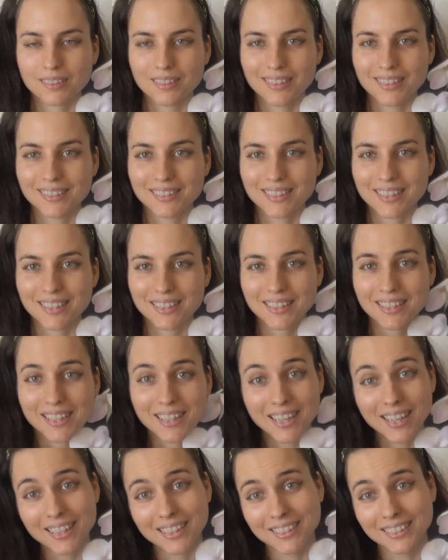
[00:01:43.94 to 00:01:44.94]
it's like they're
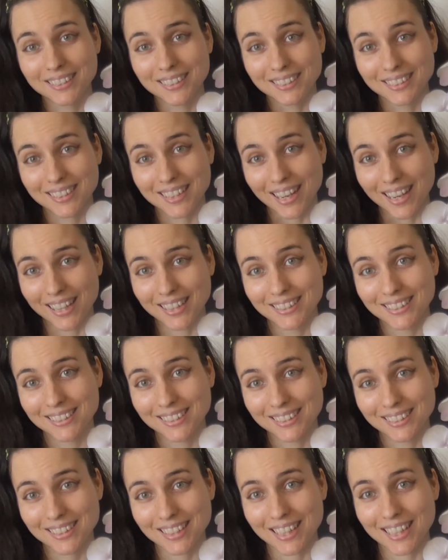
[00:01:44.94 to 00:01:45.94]
kind of disguised
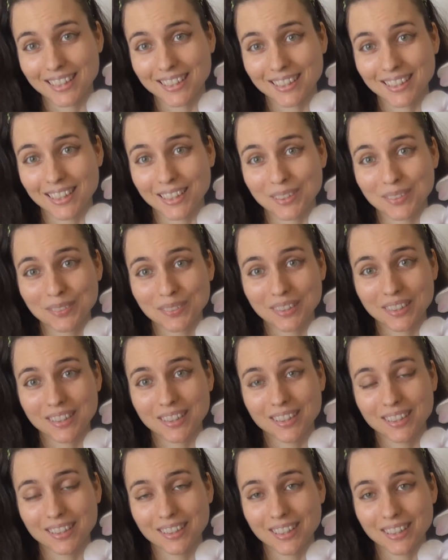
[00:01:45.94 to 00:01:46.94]
as Latin
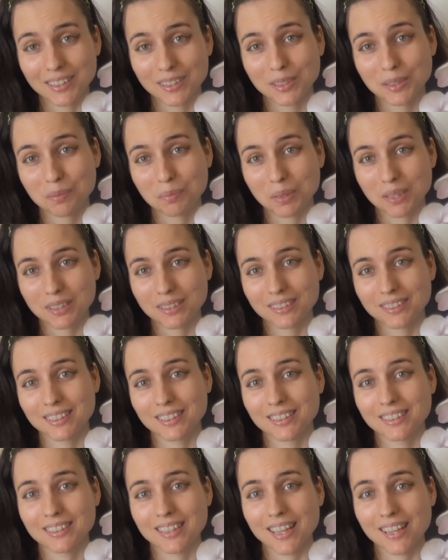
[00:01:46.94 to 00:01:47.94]
letters because
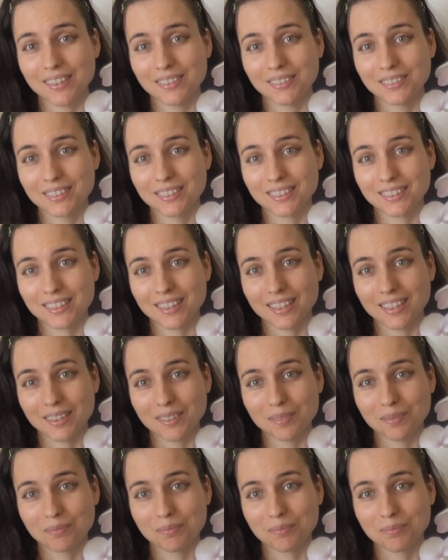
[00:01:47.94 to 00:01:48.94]
their sounds
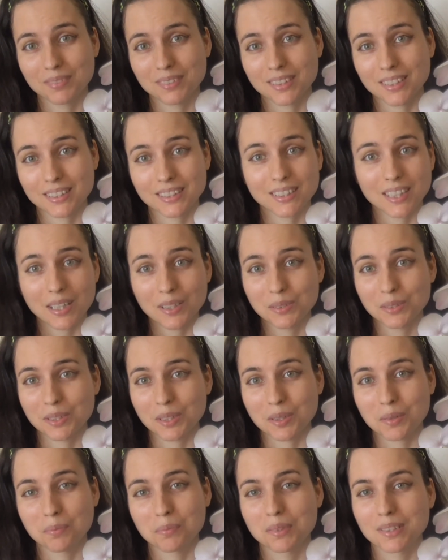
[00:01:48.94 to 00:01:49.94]
are
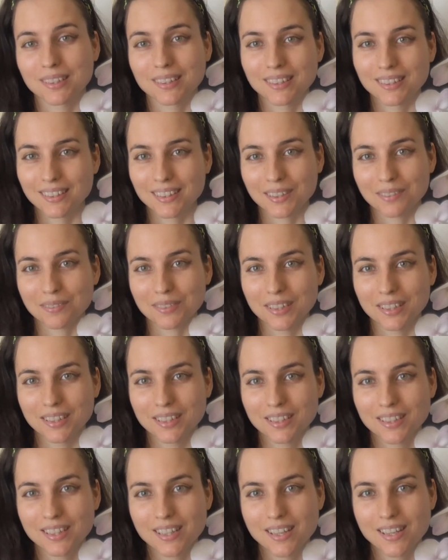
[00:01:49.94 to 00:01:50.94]
completely different.
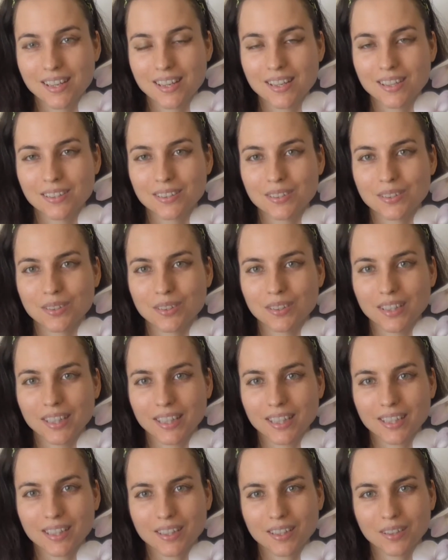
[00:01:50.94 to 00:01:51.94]
So
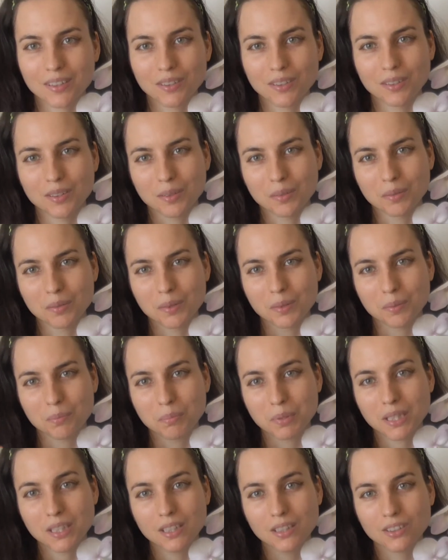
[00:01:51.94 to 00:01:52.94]
like a
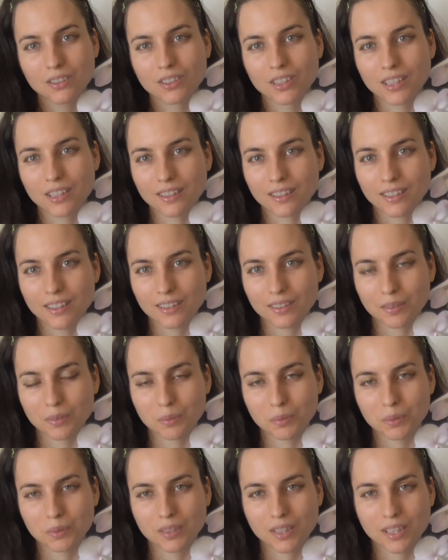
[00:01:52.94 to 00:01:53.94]
P looking letter
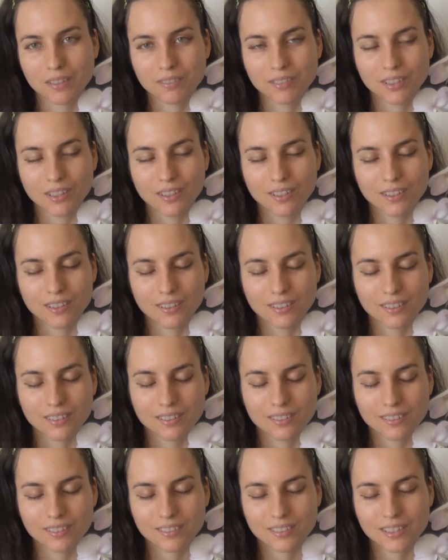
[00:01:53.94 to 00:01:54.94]
will have an R
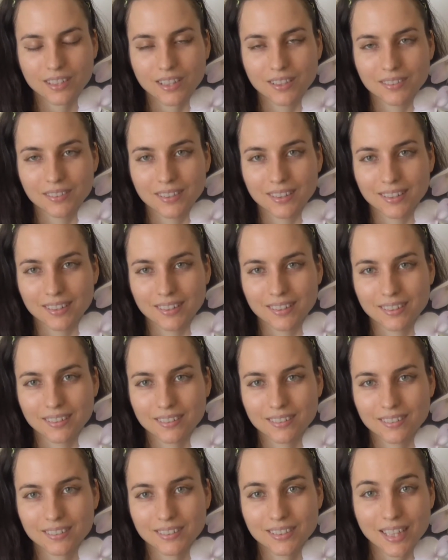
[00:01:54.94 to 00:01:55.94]
sounding
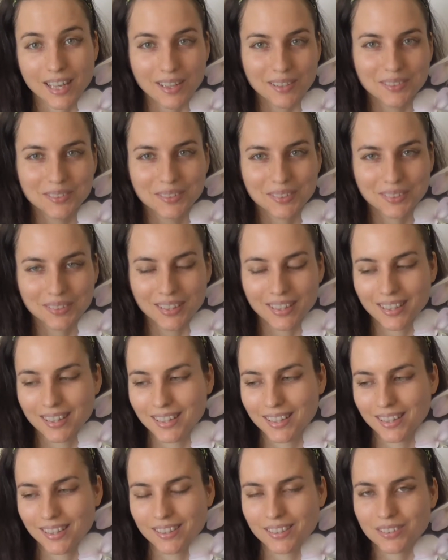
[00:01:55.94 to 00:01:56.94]
sound to it.
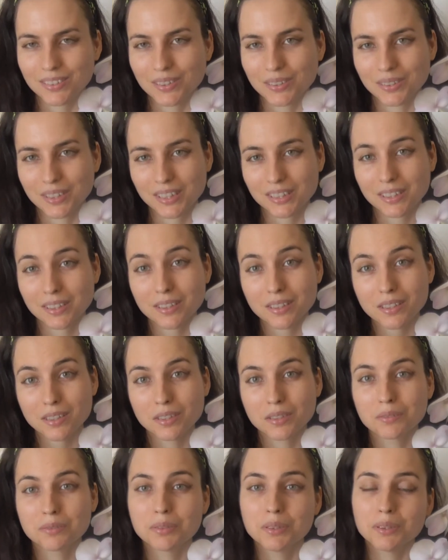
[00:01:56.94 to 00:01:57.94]
So that's a little
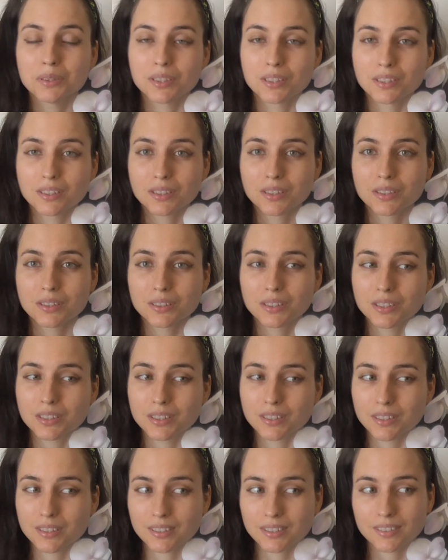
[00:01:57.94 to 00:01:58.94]
confusing. So just